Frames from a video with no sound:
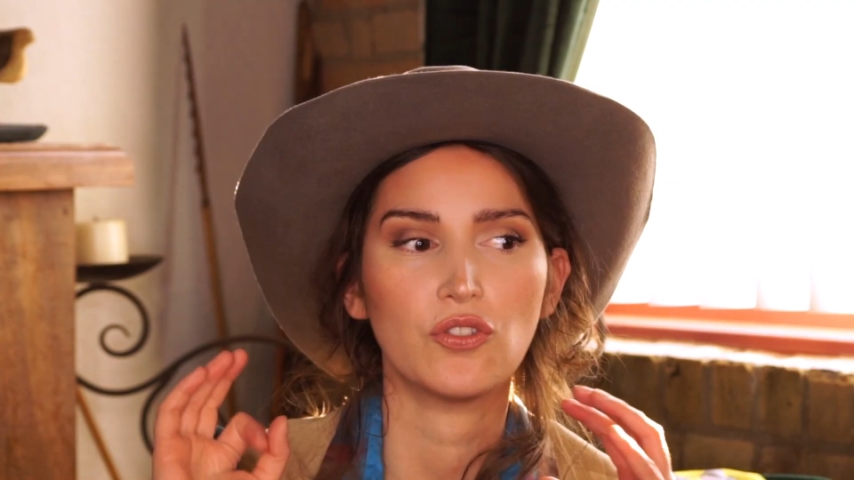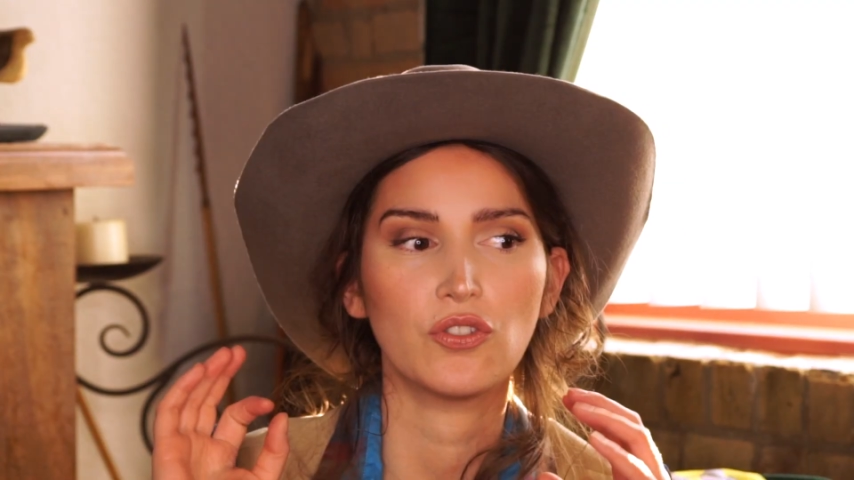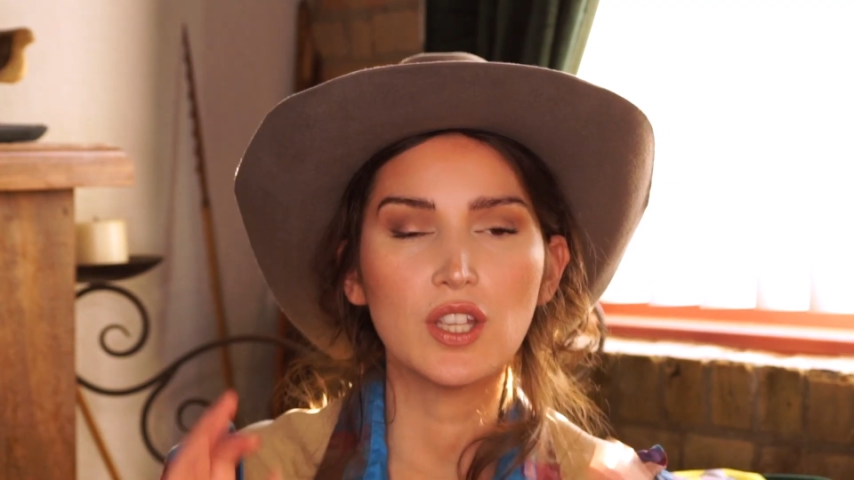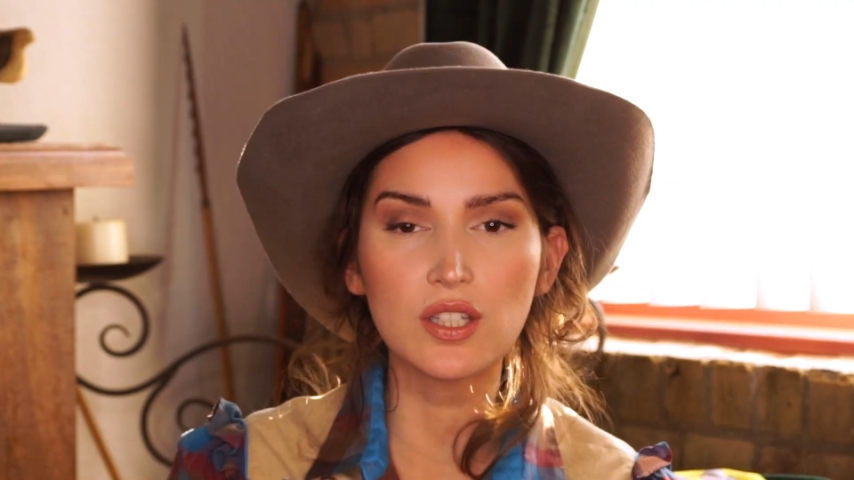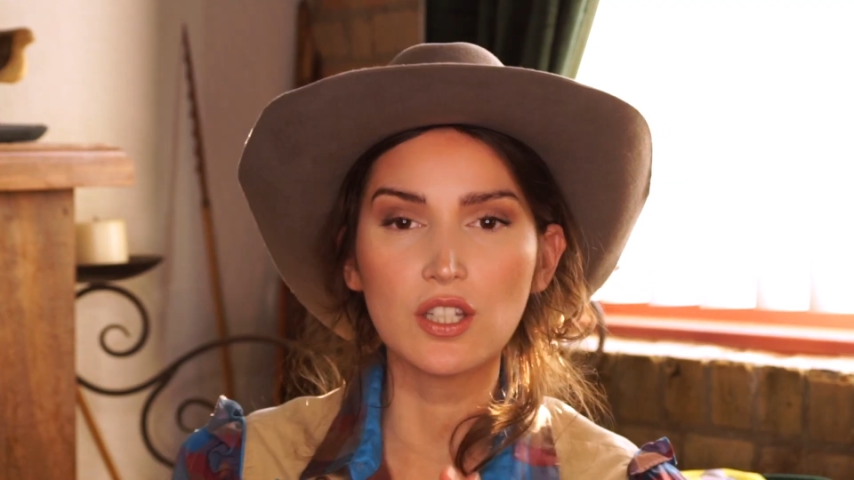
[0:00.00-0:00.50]

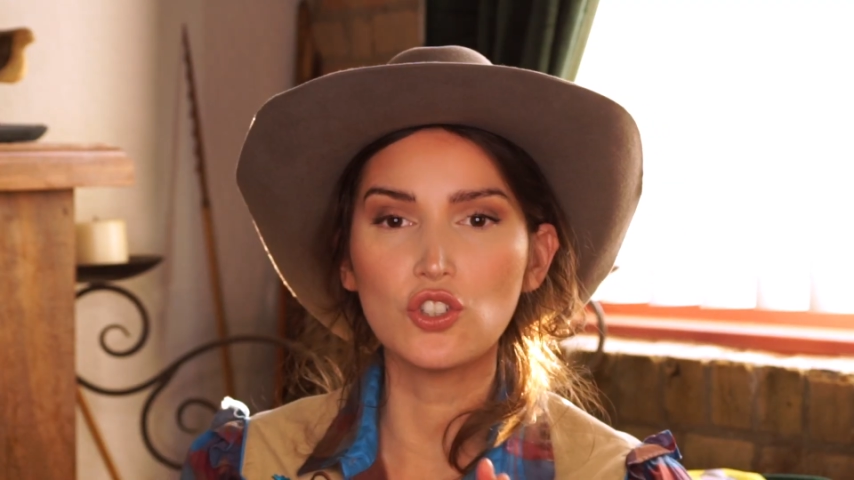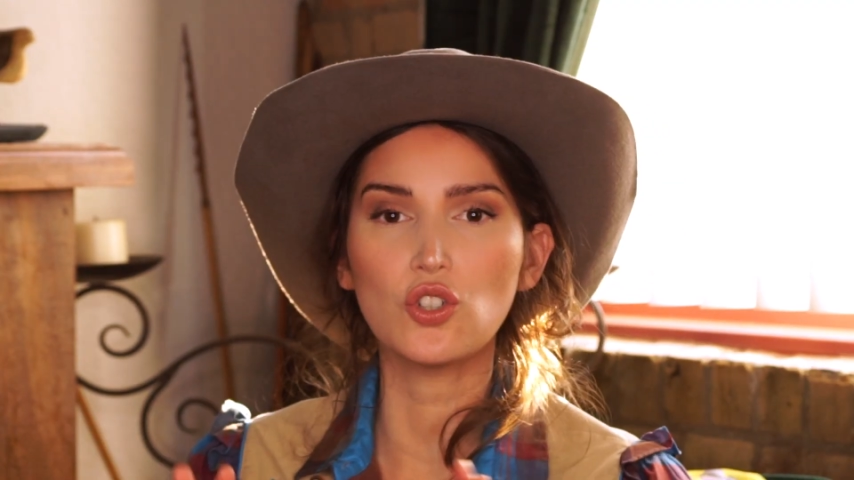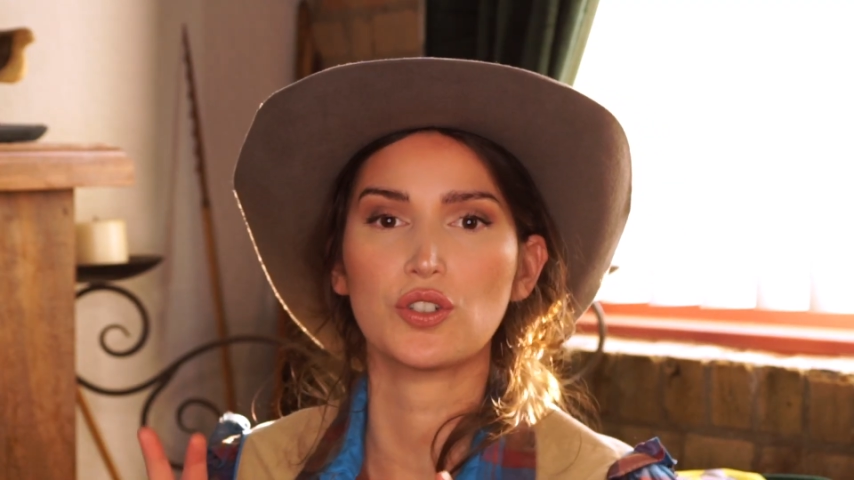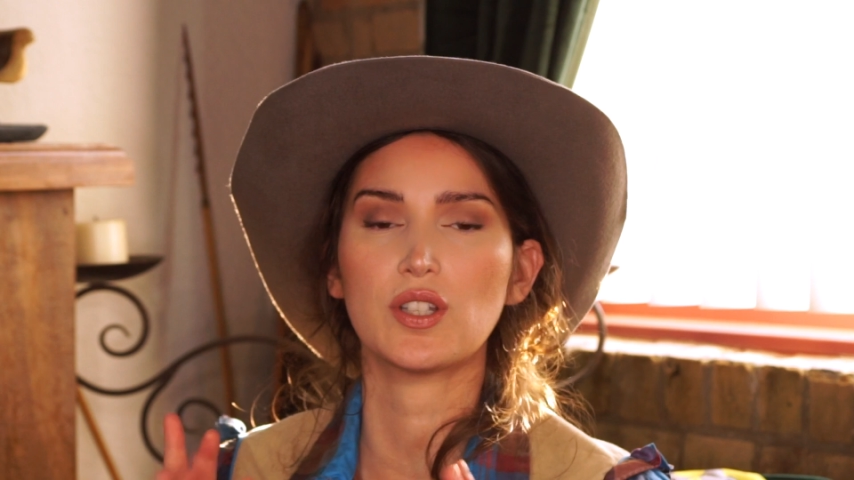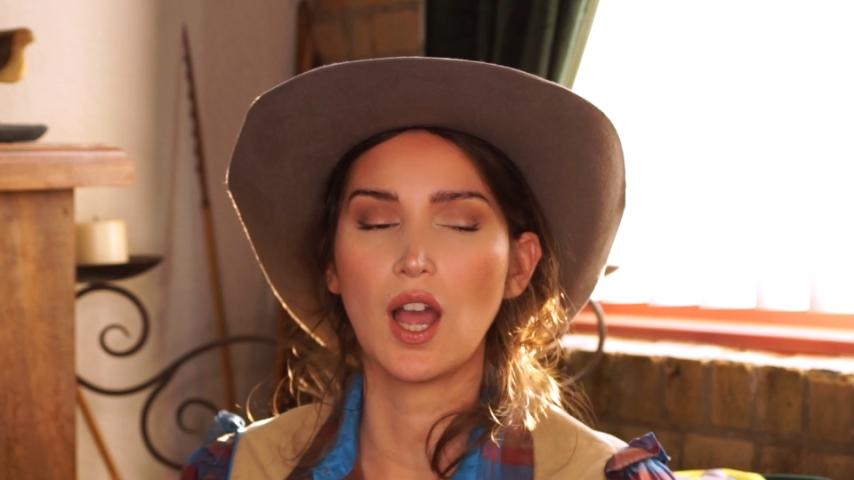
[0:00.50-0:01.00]
This is your
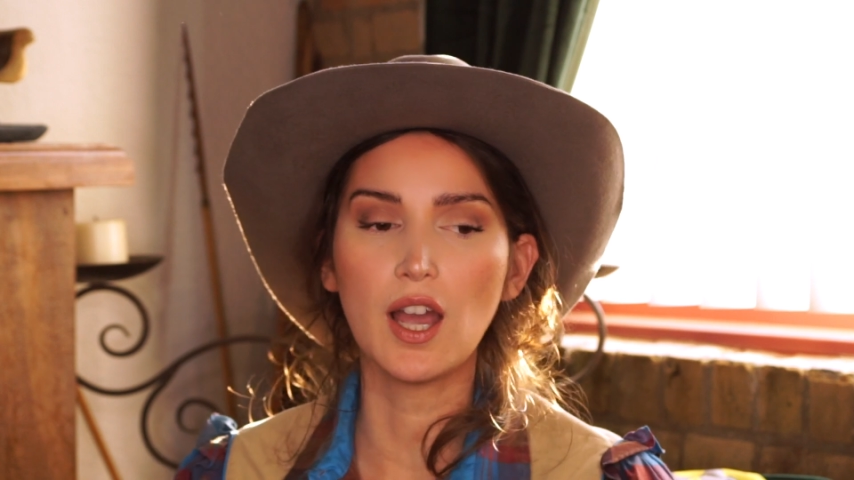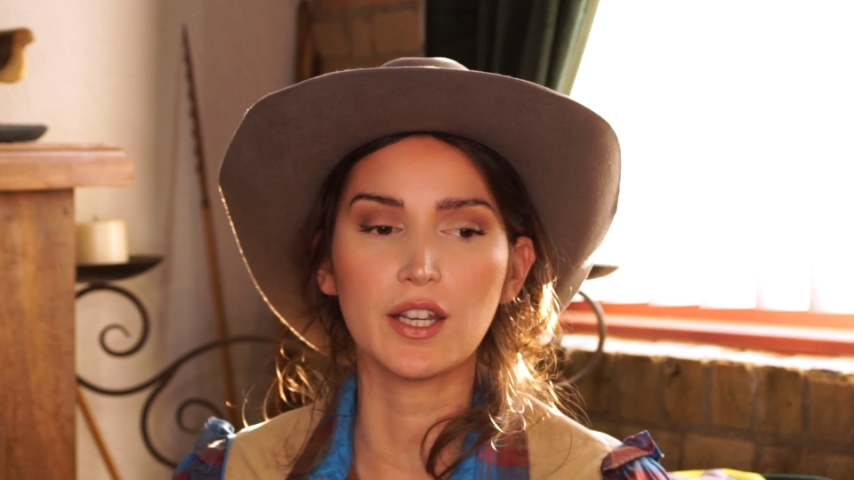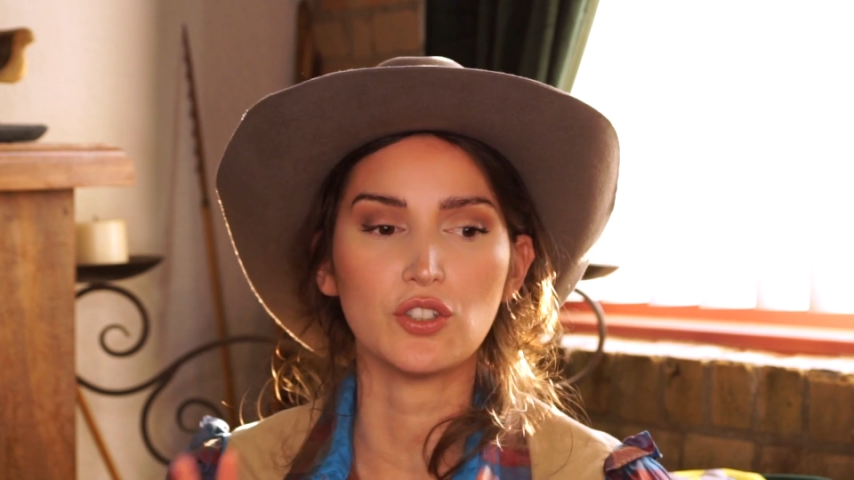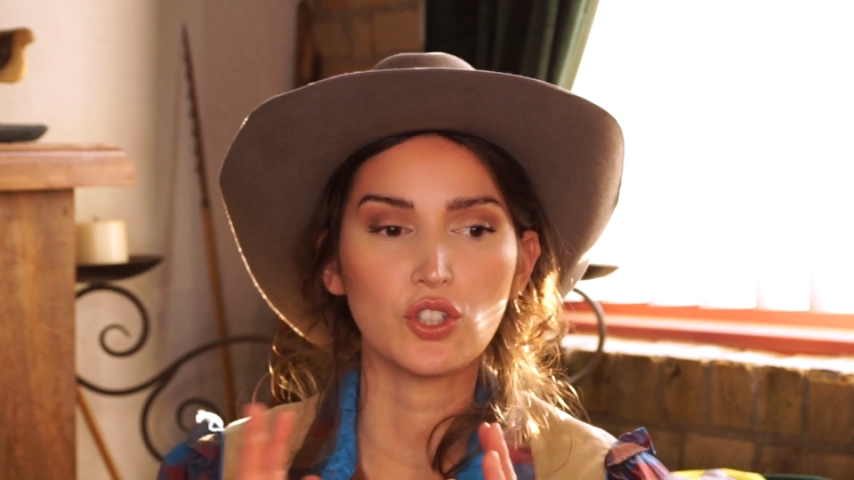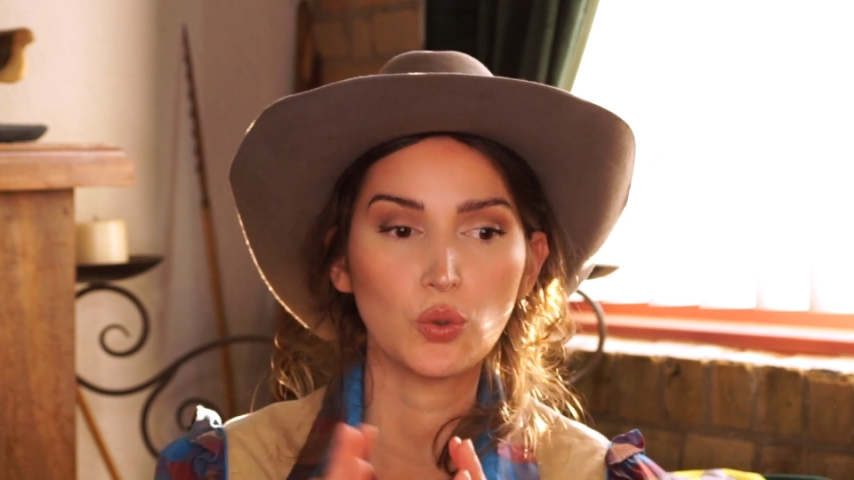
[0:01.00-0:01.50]
sign to